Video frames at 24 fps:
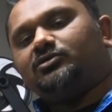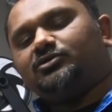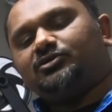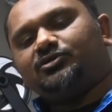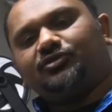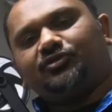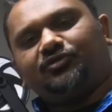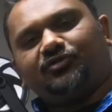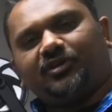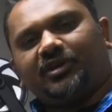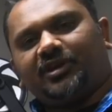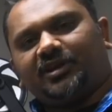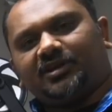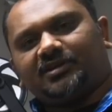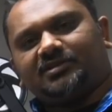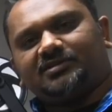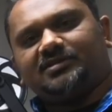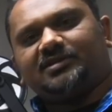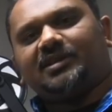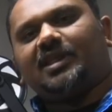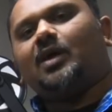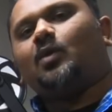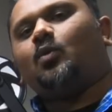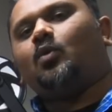to fix
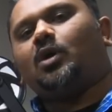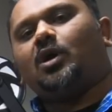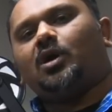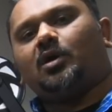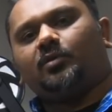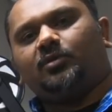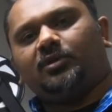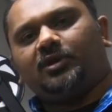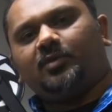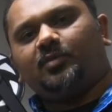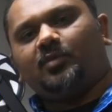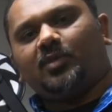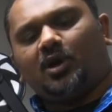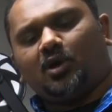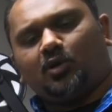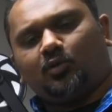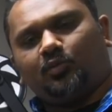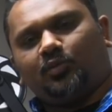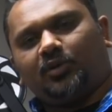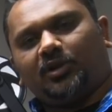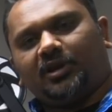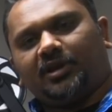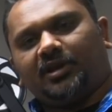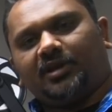that wobbly
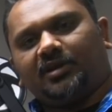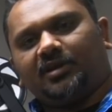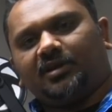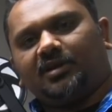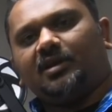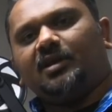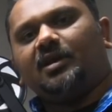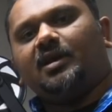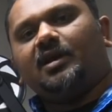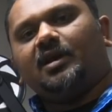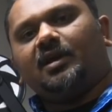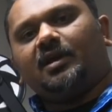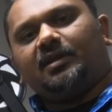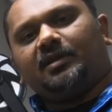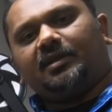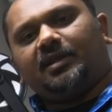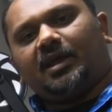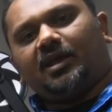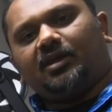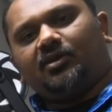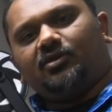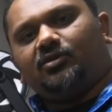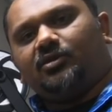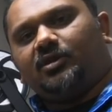mount plate
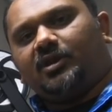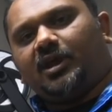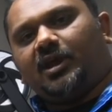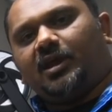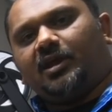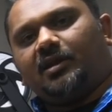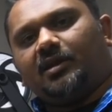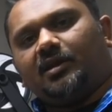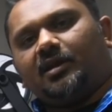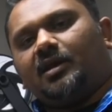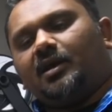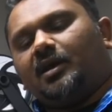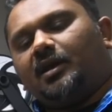that you get.